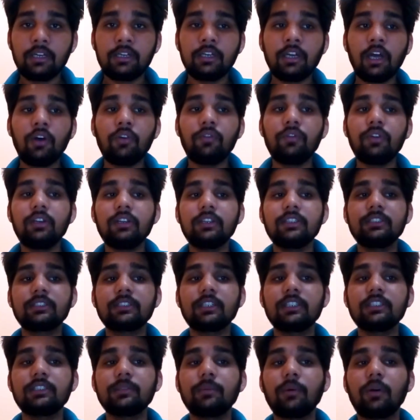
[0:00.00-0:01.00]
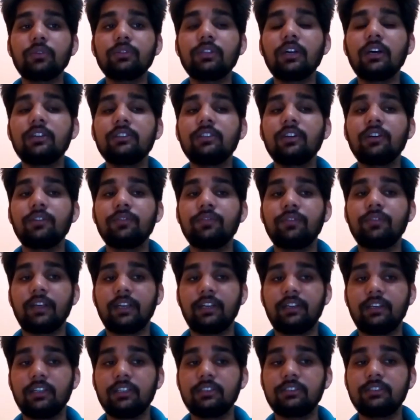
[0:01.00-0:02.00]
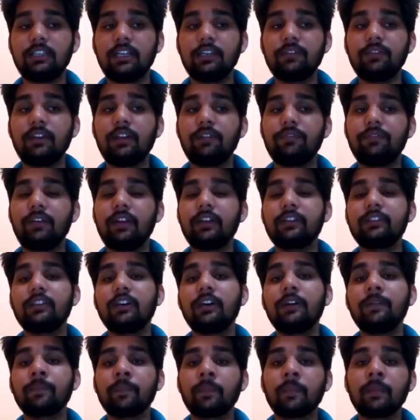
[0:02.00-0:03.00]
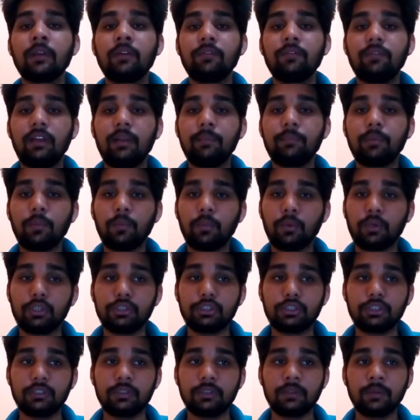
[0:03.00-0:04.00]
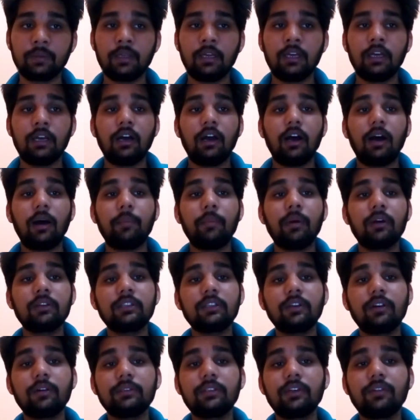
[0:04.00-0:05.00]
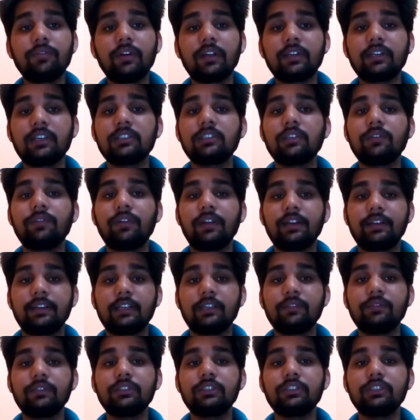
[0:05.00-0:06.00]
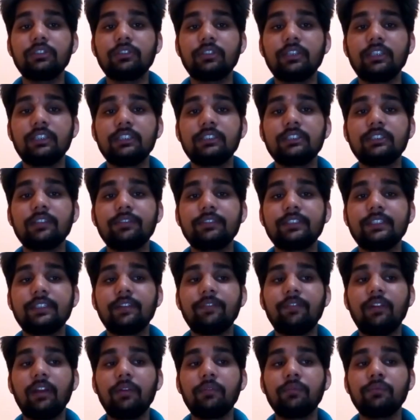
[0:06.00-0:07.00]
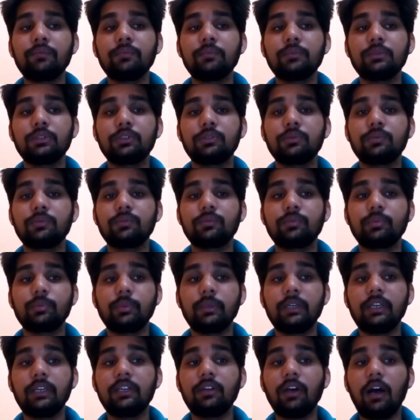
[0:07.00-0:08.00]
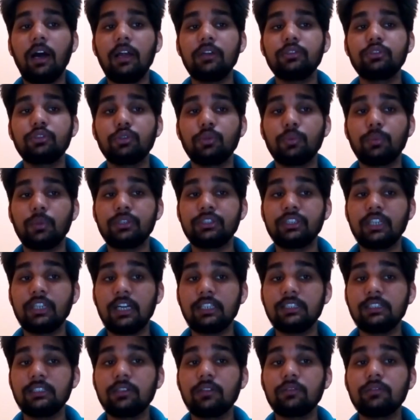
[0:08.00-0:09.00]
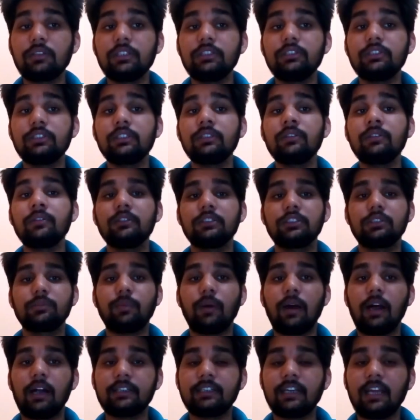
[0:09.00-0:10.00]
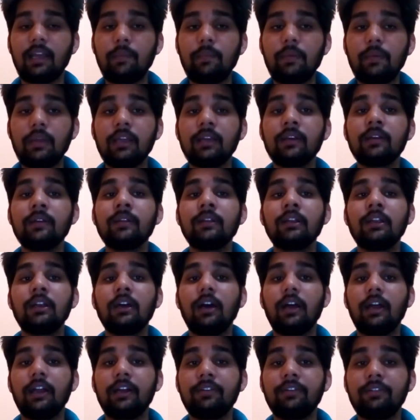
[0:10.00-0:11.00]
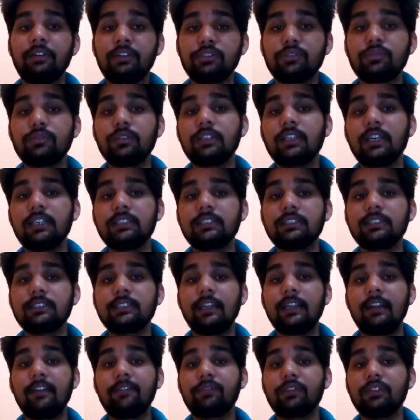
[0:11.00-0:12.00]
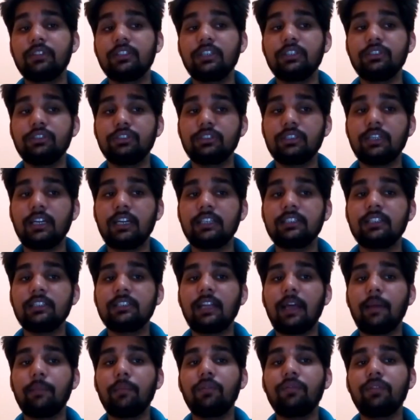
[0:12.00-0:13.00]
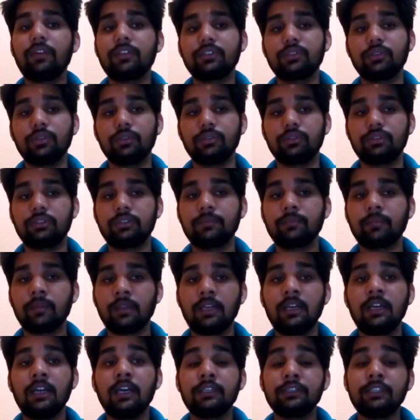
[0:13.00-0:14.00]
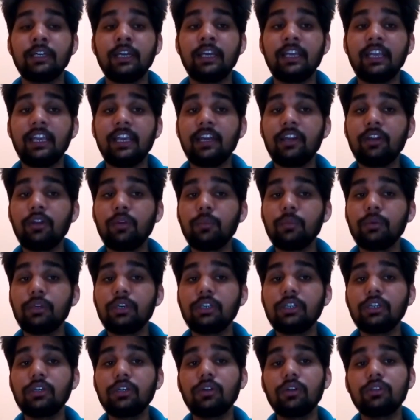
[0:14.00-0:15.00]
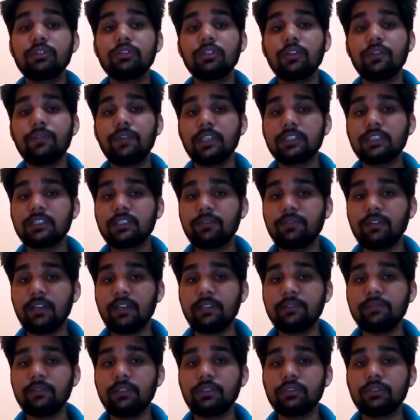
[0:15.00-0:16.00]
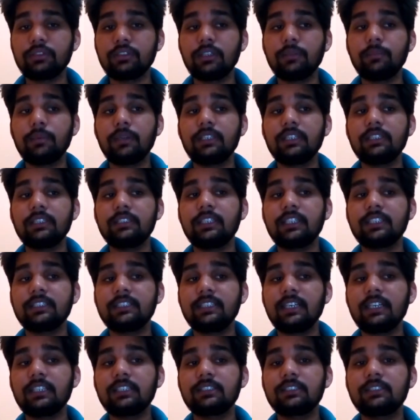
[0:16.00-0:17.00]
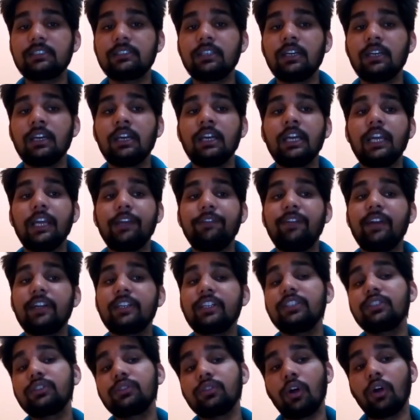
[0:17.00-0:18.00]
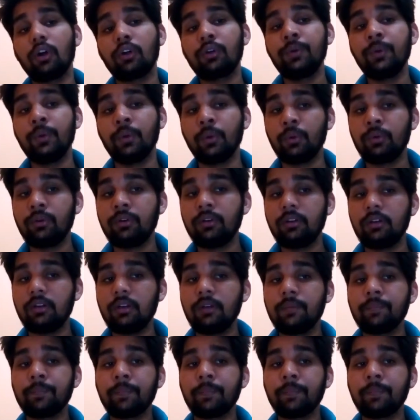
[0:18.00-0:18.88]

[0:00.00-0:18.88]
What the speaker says: Now we will discuss about the other factors that will affect the flame propagation. Among the other factors, the factors which increase the flame speed are supercharging of the engine, spark timing, and residual gases left in the engine at the time of exhaust. The air humidity also affects the flame velocity, but its exact effect is not known.